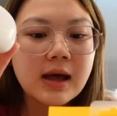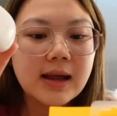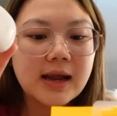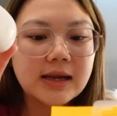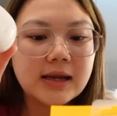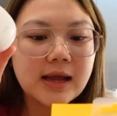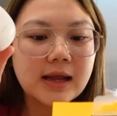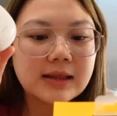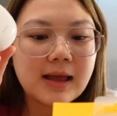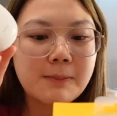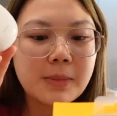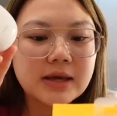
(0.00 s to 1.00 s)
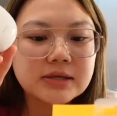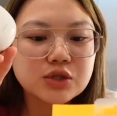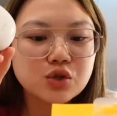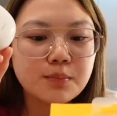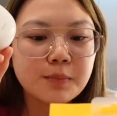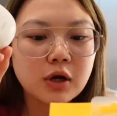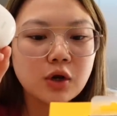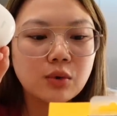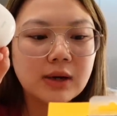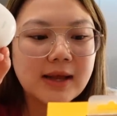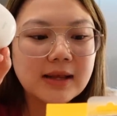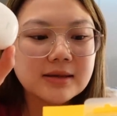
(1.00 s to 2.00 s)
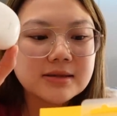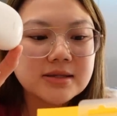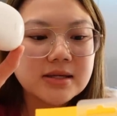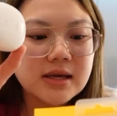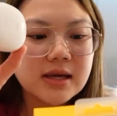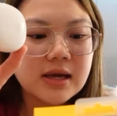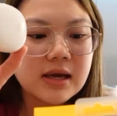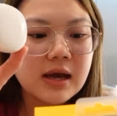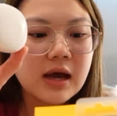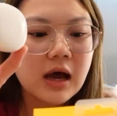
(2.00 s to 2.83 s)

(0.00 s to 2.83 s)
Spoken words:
88 mm super low latency,